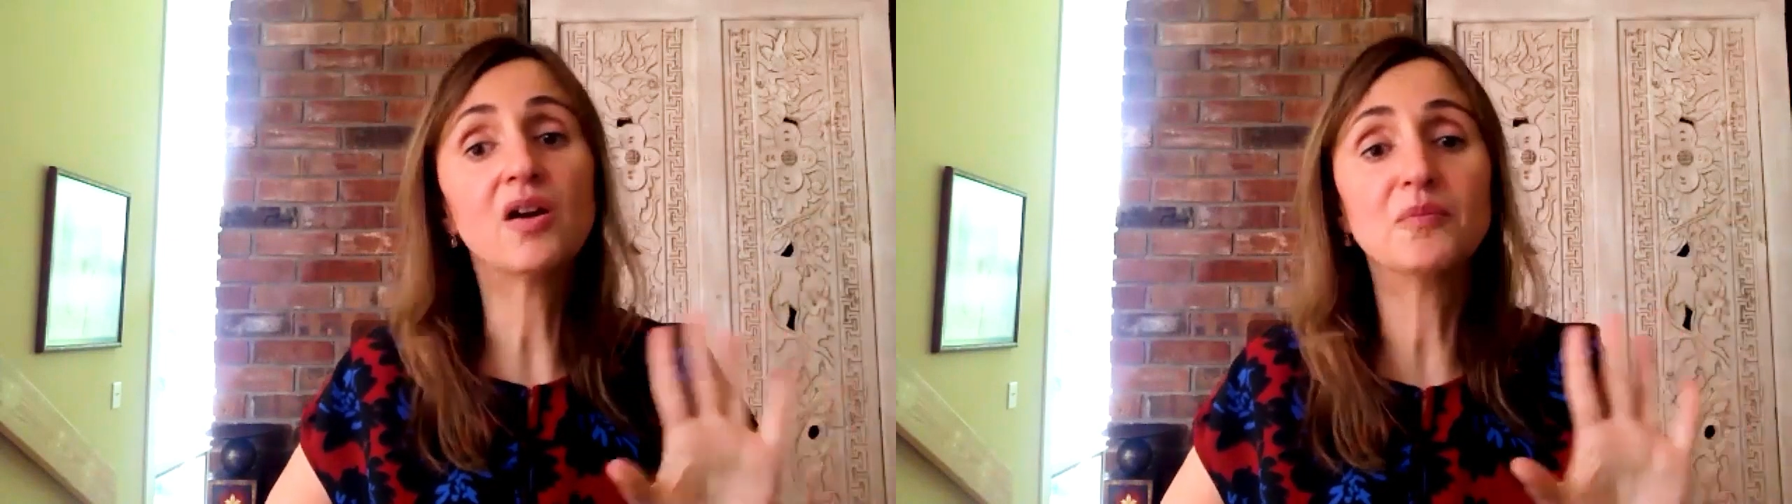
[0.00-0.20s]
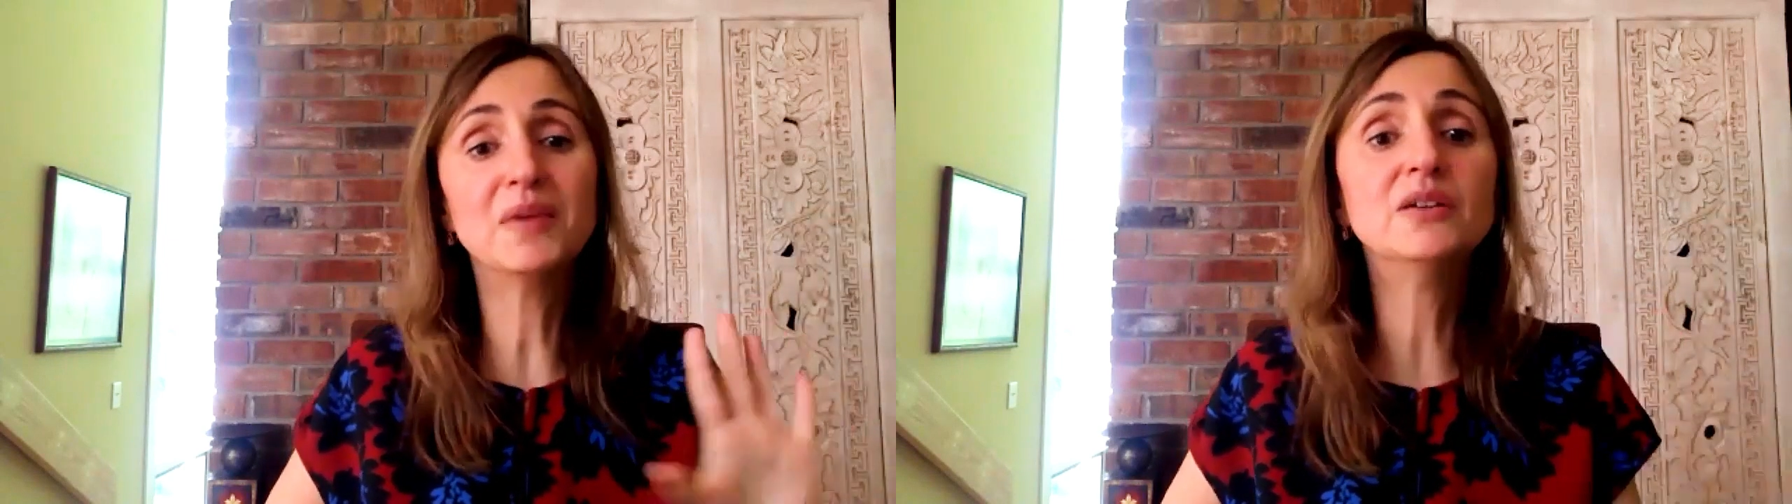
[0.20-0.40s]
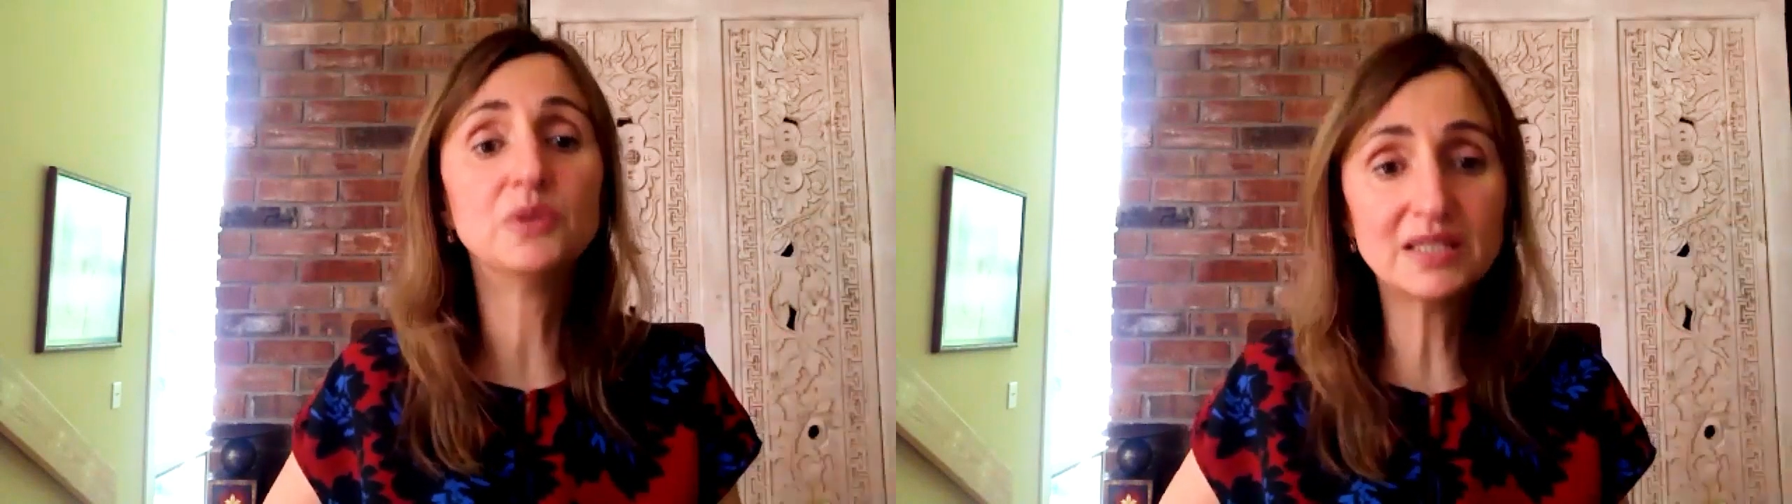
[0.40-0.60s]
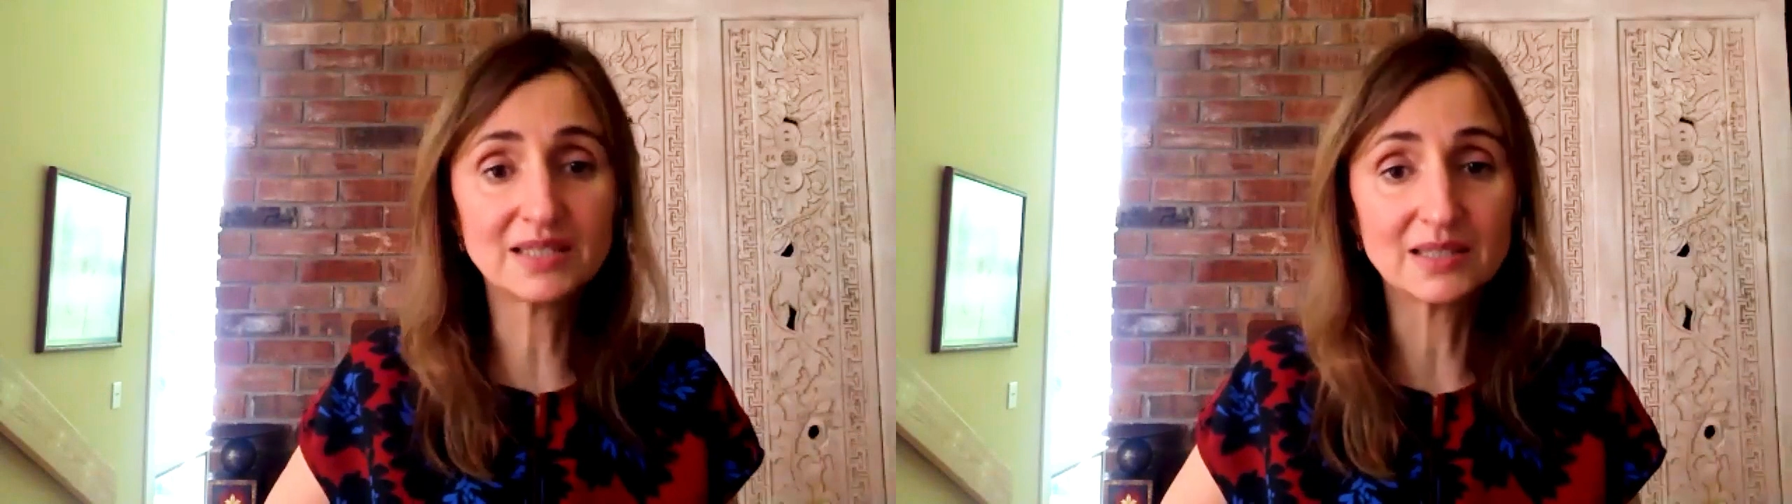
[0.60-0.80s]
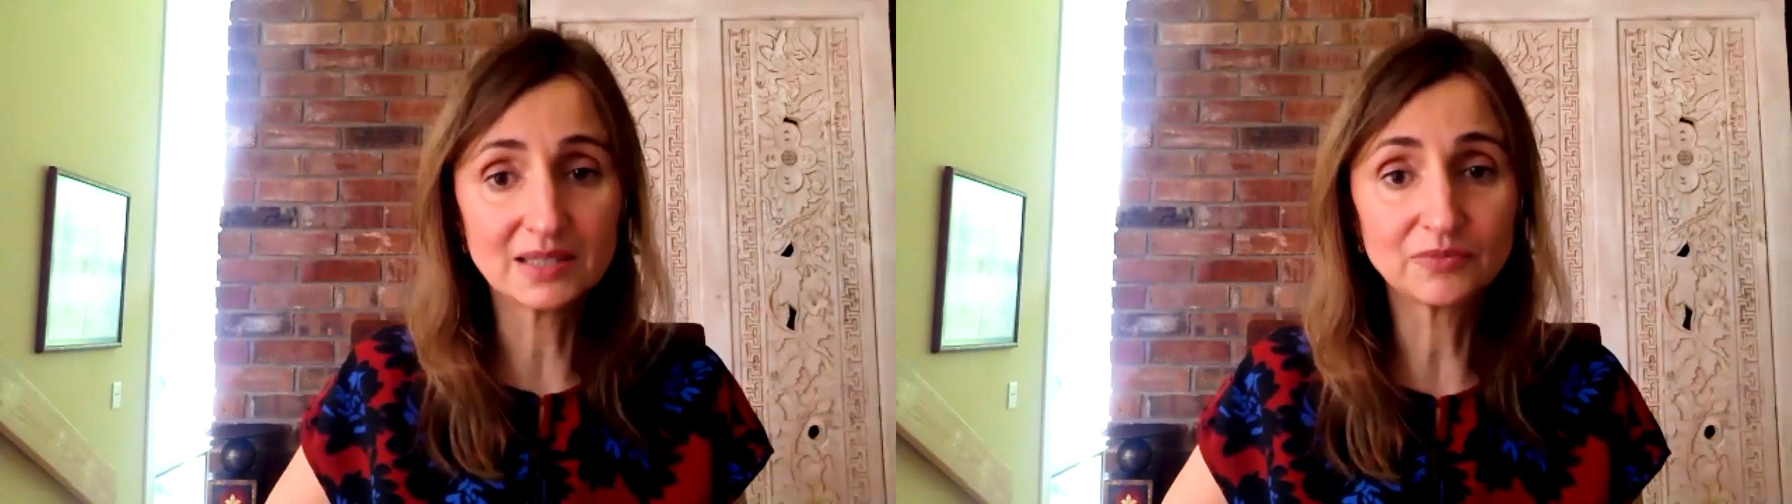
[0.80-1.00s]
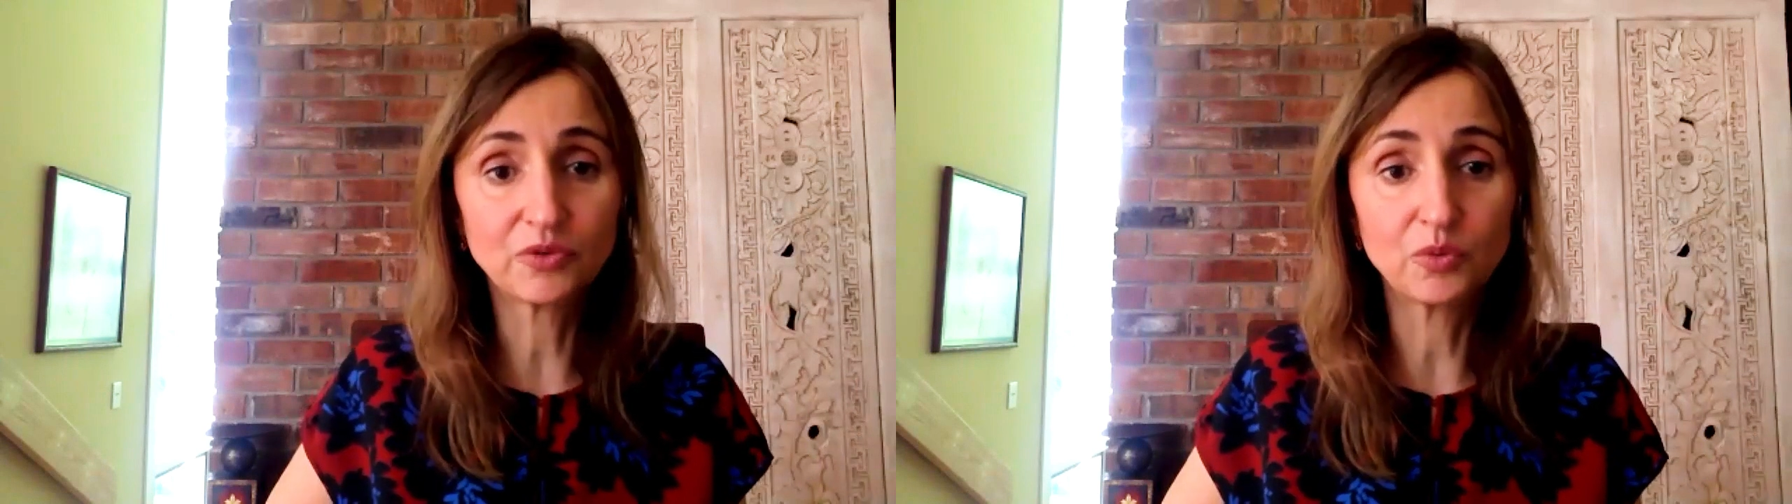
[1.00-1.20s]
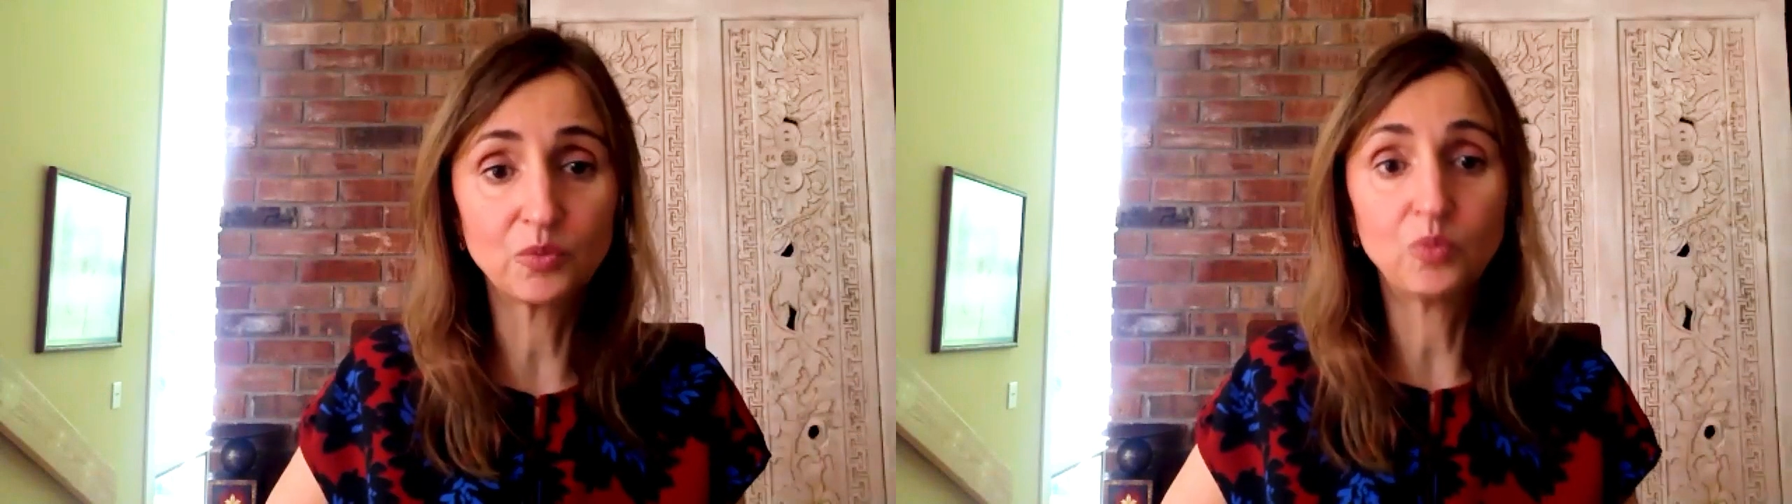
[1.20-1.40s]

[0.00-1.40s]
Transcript: are many reasons for